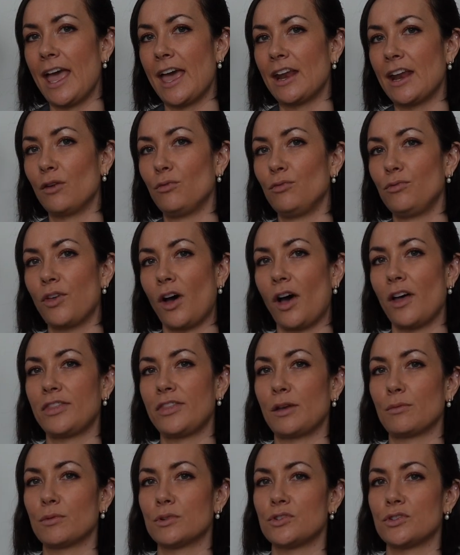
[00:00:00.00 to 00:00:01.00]
and I thought
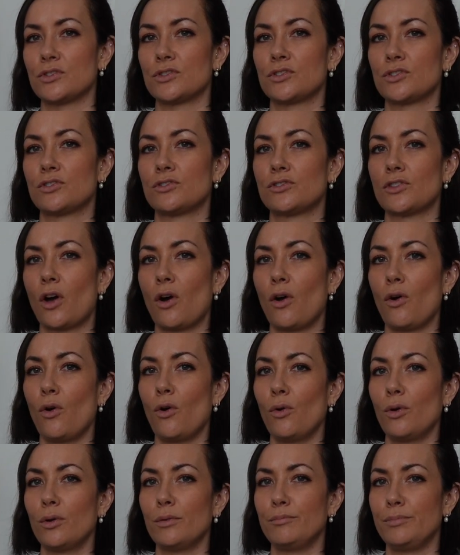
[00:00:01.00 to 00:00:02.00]
they were just
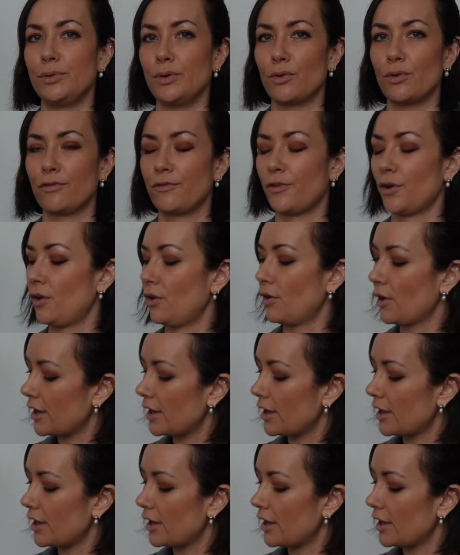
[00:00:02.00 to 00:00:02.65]
so beautiful,